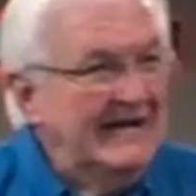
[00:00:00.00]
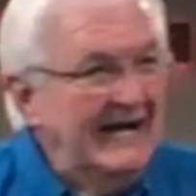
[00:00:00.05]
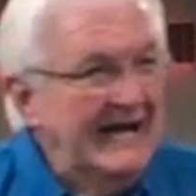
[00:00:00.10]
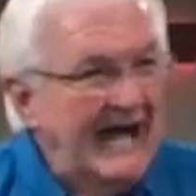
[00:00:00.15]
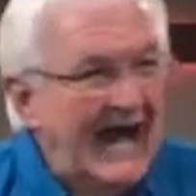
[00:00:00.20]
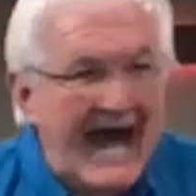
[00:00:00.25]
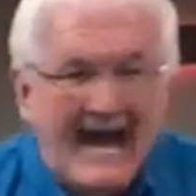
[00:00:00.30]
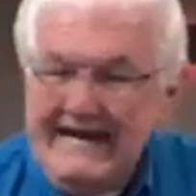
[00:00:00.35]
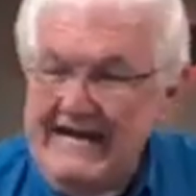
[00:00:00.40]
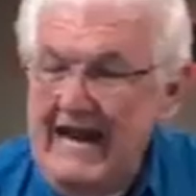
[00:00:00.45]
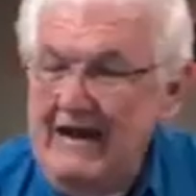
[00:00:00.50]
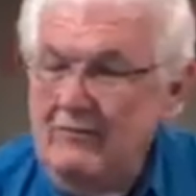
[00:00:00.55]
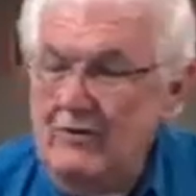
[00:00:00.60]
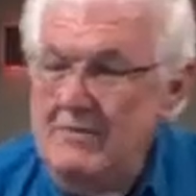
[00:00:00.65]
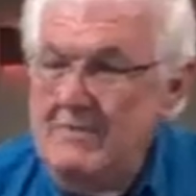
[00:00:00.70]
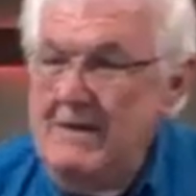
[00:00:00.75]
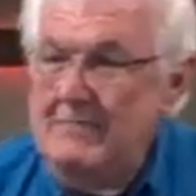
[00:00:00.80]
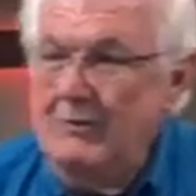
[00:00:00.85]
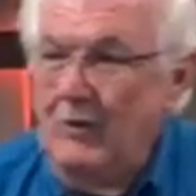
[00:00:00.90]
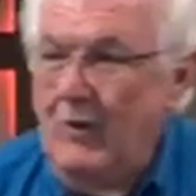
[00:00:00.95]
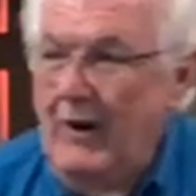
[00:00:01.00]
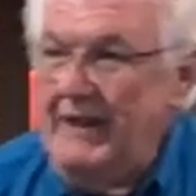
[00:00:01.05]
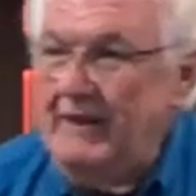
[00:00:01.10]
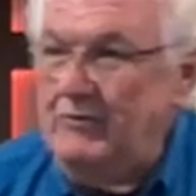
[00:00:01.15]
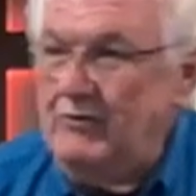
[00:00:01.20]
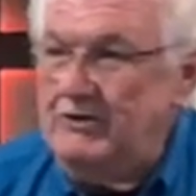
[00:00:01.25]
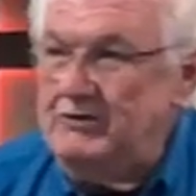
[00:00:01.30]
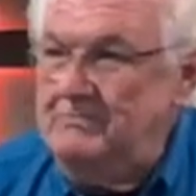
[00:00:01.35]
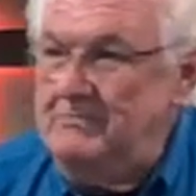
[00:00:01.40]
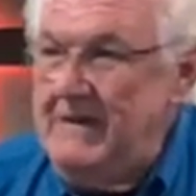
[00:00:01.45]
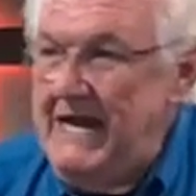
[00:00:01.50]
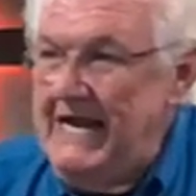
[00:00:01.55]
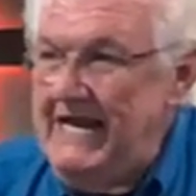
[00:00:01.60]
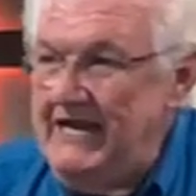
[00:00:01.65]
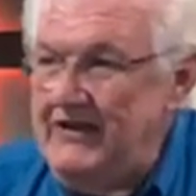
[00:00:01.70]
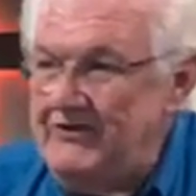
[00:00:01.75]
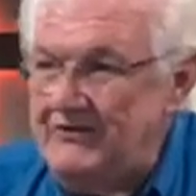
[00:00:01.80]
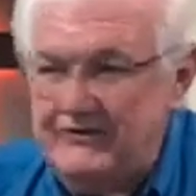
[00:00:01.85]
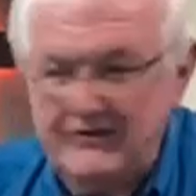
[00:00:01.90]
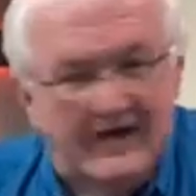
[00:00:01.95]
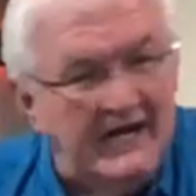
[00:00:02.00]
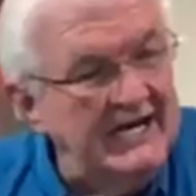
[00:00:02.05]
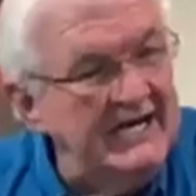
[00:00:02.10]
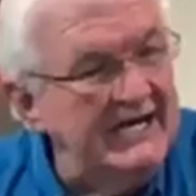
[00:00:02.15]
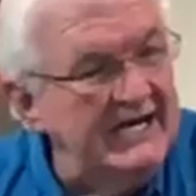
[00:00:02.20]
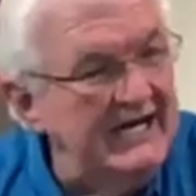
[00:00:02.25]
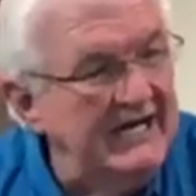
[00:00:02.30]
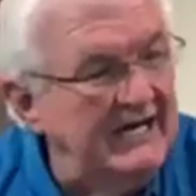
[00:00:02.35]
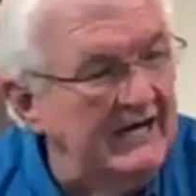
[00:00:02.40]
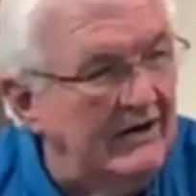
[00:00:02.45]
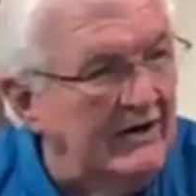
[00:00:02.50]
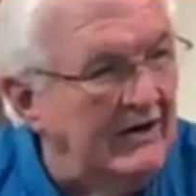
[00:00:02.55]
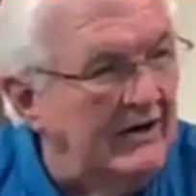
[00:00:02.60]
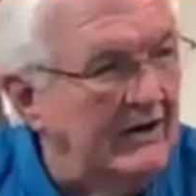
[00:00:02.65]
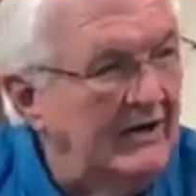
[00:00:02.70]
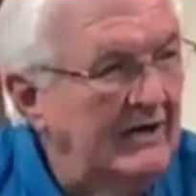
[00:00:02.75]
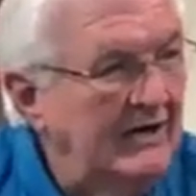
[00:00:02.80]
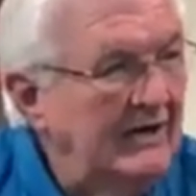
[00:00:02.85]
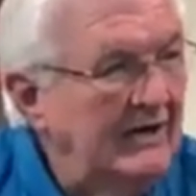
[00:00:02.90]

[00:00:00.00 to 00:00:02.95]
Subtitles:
I can't remember whether it was Billy Sunday or